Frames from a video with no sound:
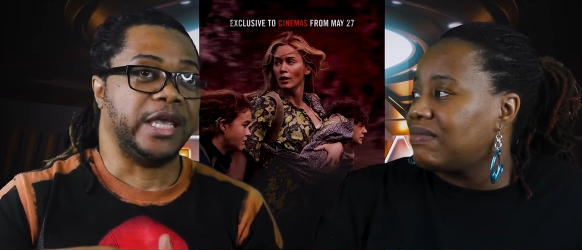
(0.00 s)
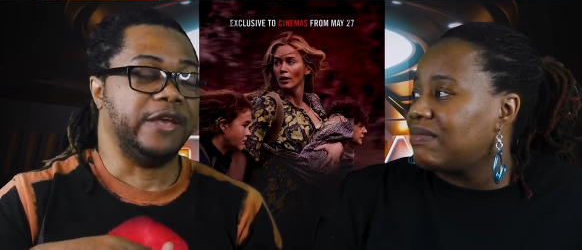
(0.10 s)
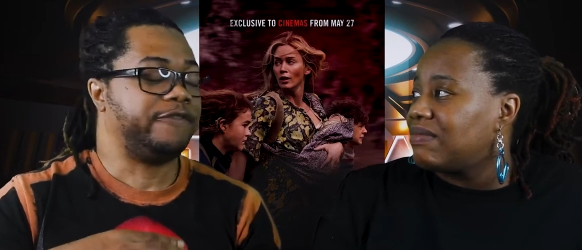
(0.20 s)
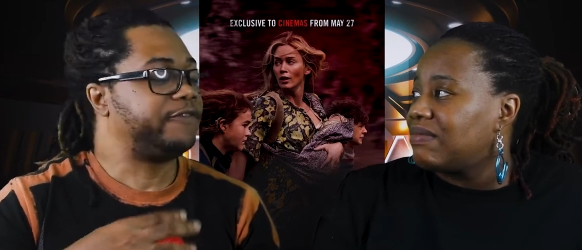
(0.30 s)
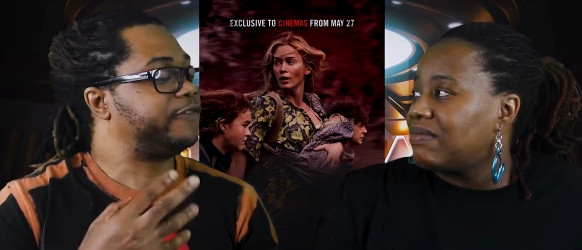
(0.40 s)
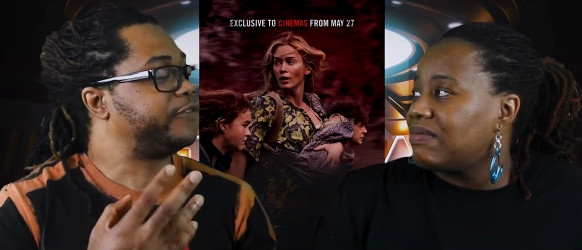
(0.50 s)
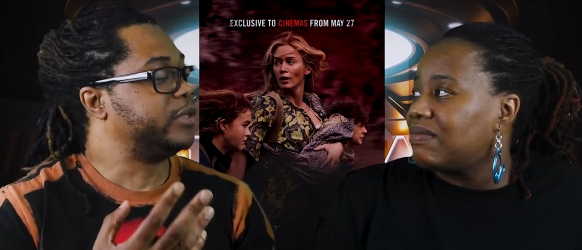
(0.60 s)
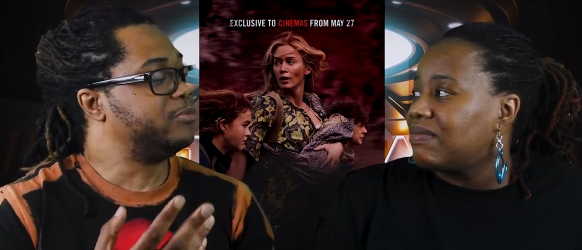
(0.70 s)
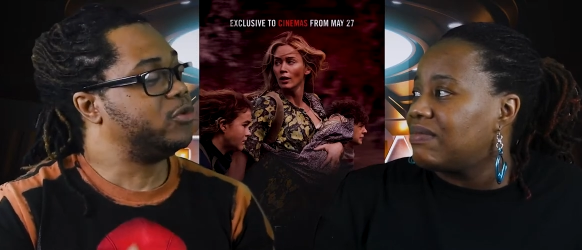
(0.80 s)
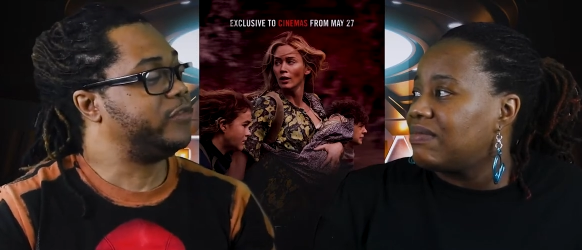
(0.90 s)
Speaker 1: if
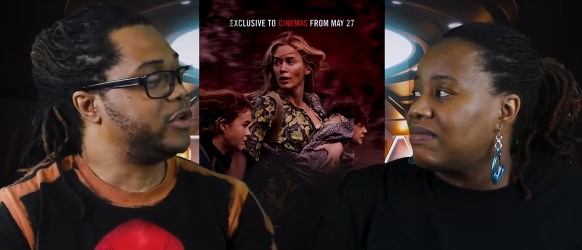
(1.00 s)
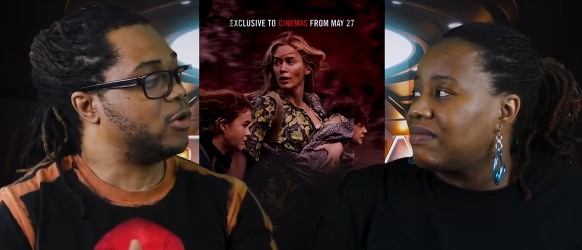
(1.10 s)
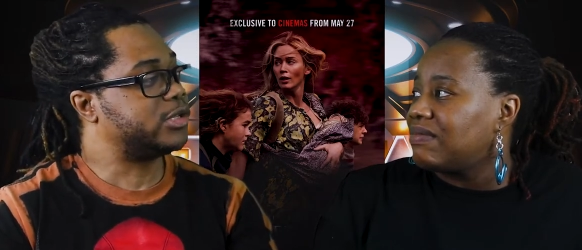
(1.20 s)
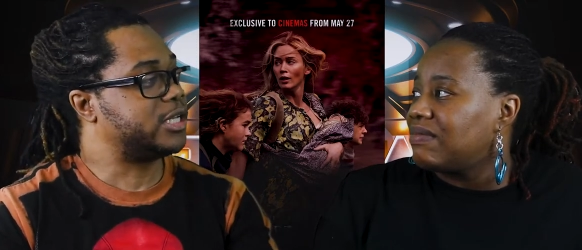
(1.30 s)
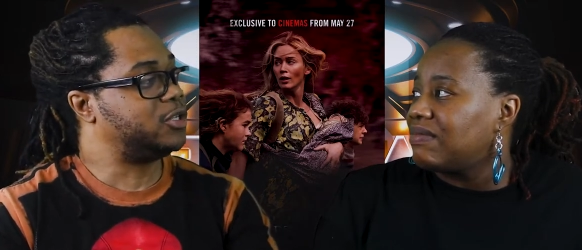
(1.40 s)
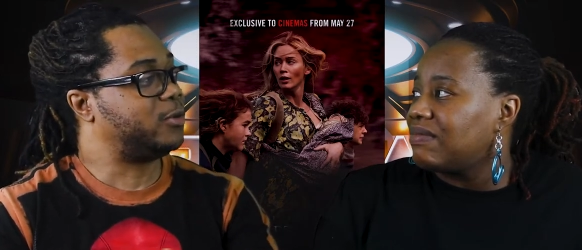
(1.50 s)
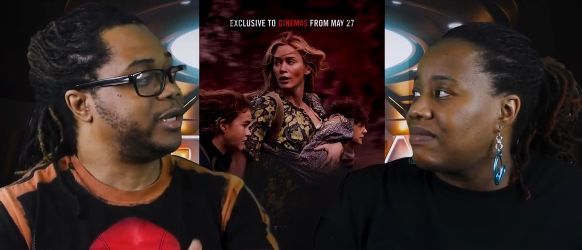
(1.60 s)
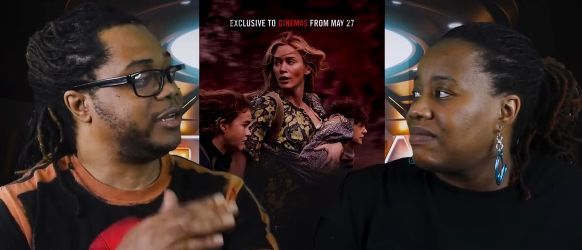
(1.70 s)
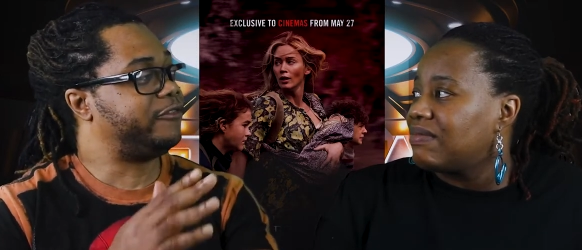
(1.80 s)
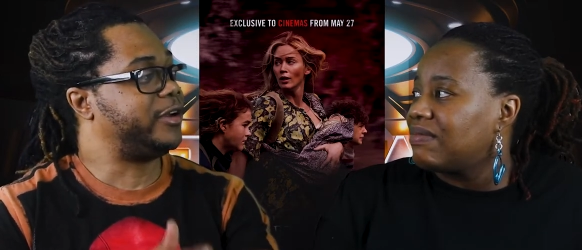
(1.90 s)
the movie goes into
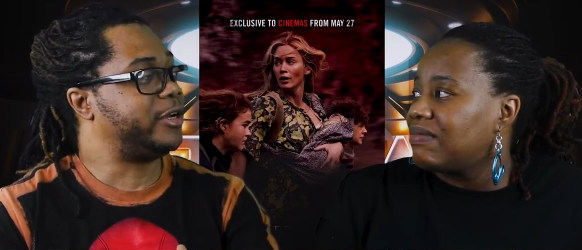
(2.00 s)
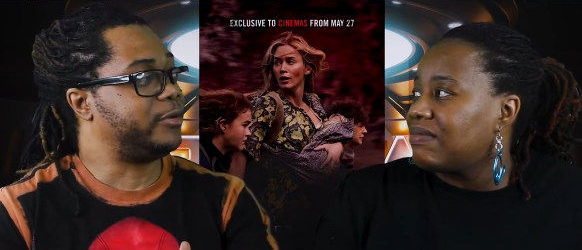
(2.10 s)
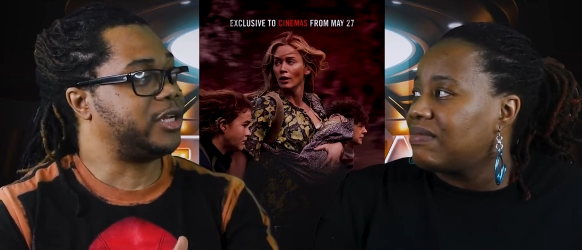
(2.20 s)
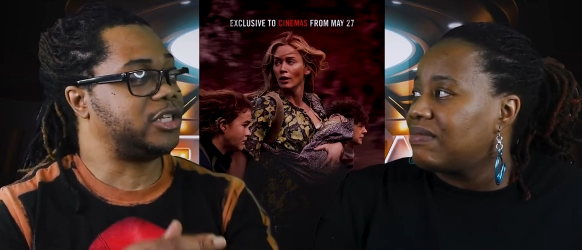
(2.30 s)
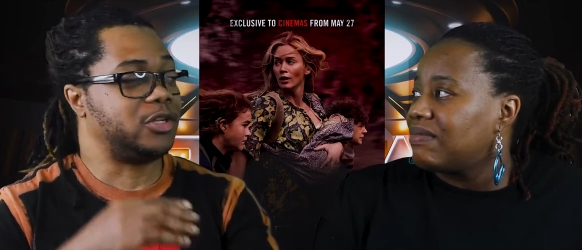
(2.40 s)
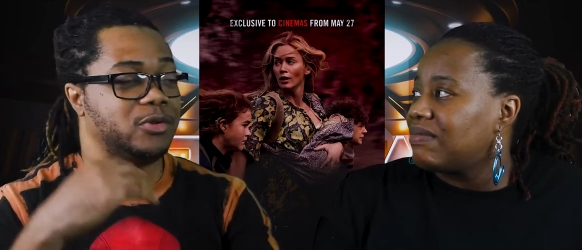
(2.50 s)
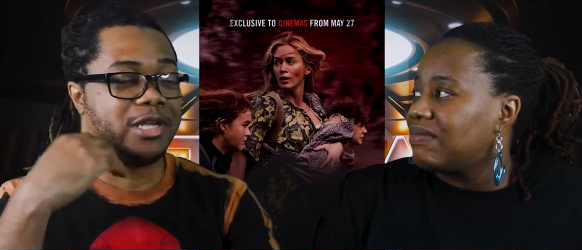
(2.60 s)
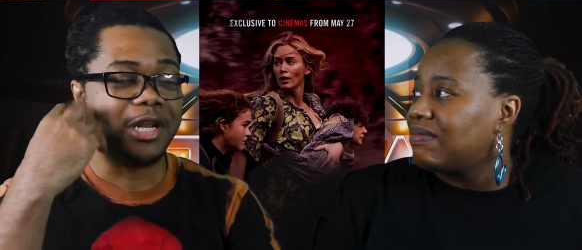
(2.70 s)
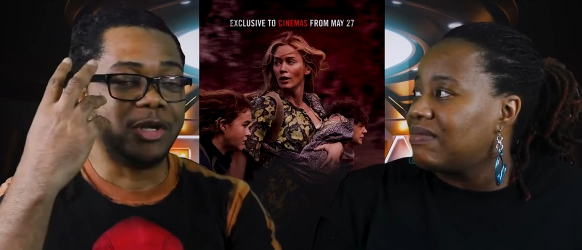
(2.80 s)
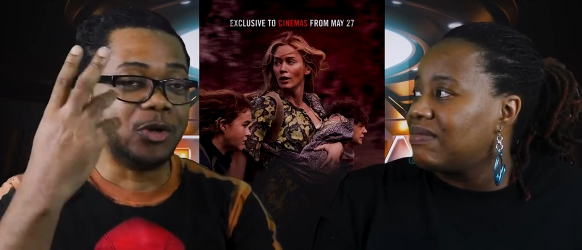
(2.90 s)
a different direction, you
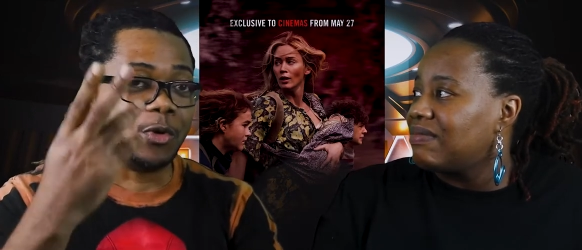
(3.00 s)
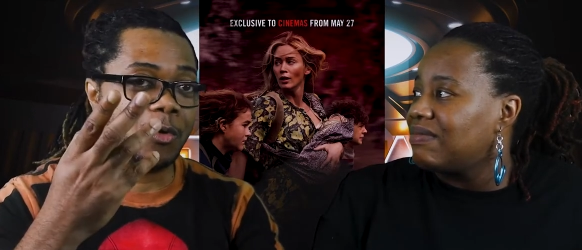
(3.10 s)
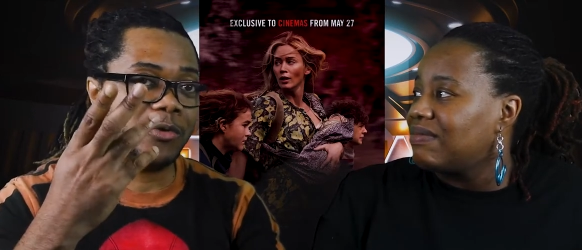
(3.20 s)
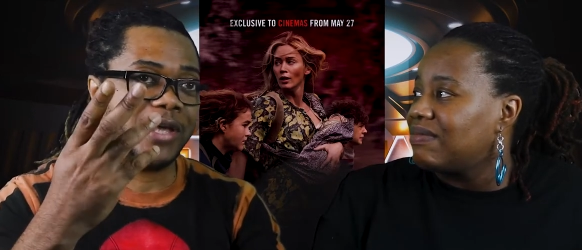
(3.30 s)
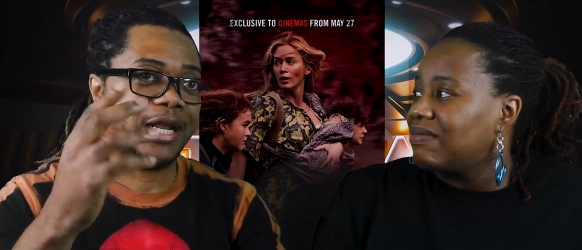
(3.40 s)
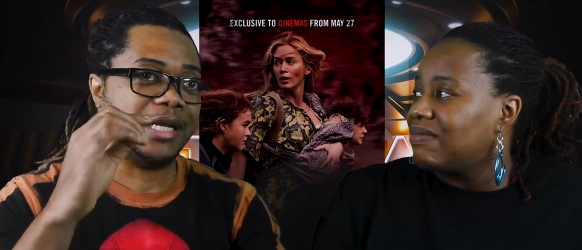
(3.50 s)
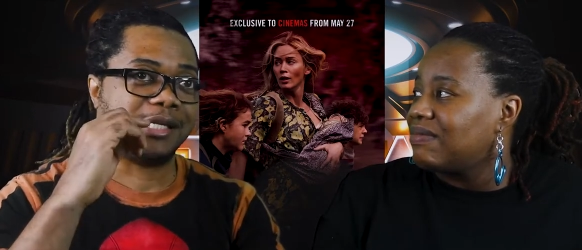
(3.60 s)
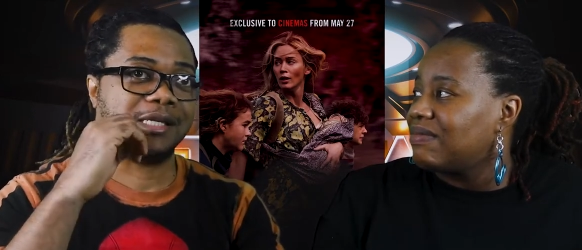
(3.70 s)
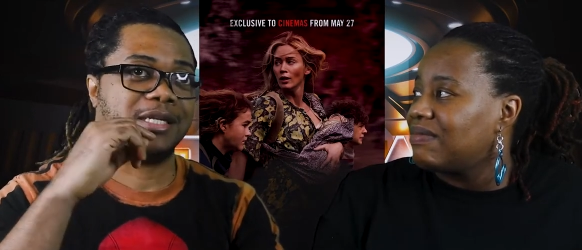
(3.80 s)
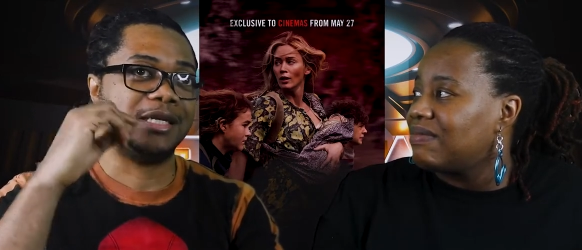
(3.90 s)
can know that
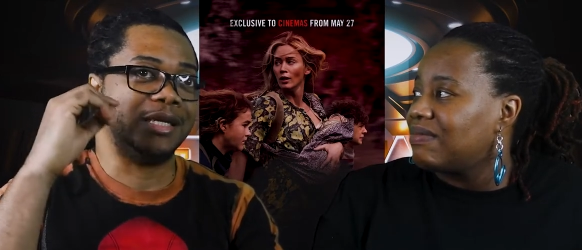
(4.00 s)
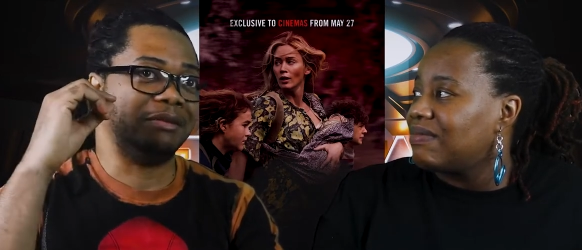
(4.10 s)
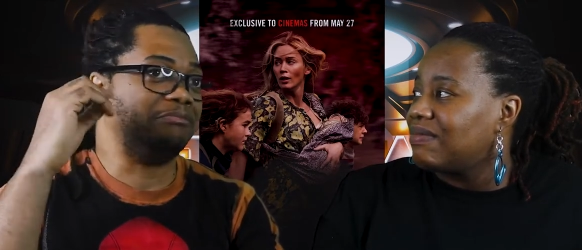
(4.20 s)
listen,